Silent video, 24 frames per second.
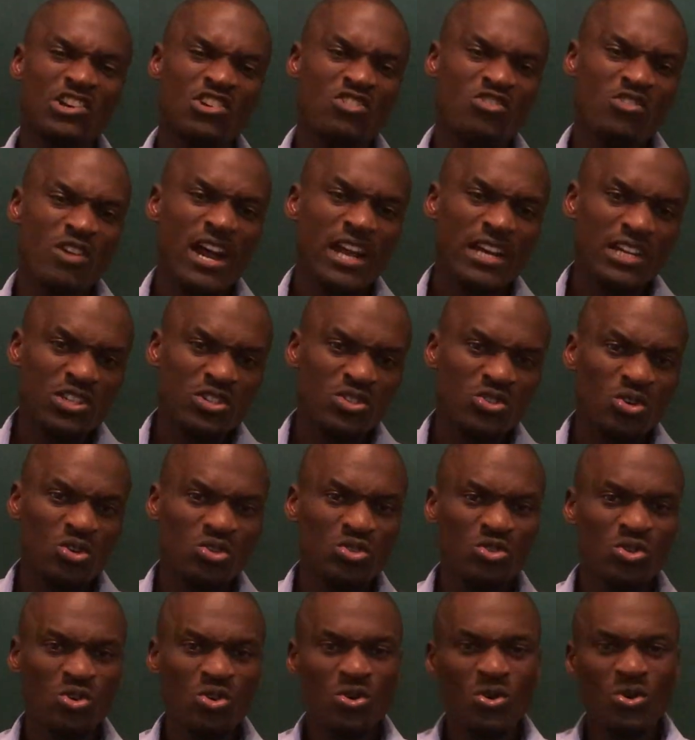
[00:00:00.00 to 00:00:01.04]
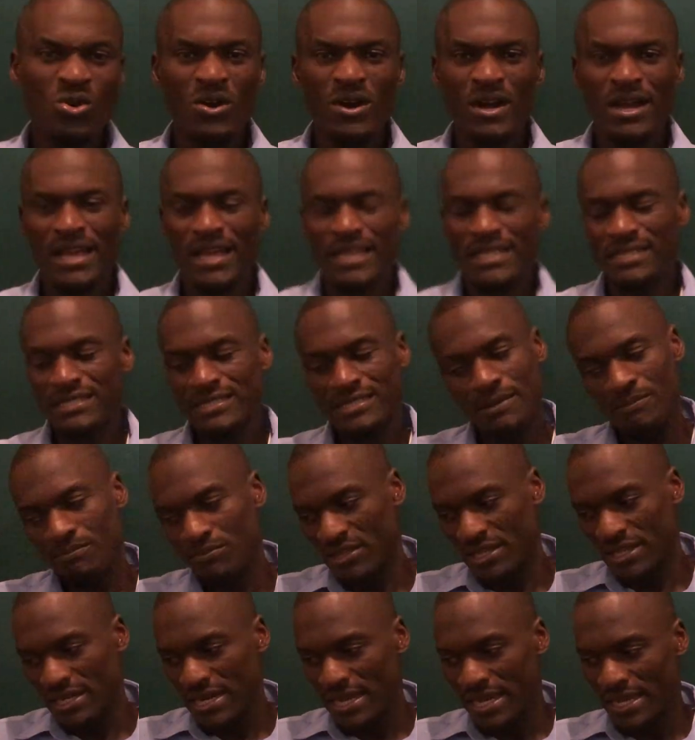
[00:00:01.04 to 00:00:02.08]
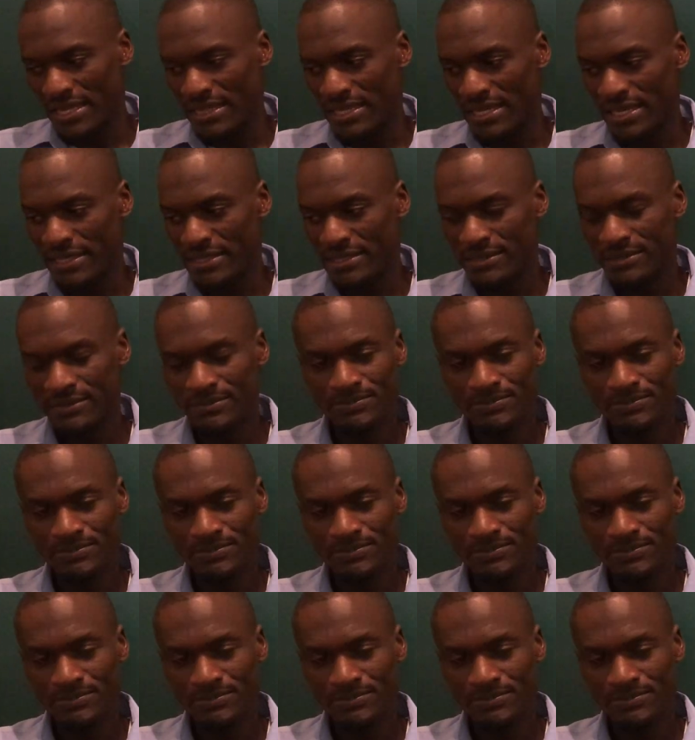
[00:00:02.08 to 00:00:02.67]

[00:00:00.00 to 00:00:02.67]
grand total, and something like that.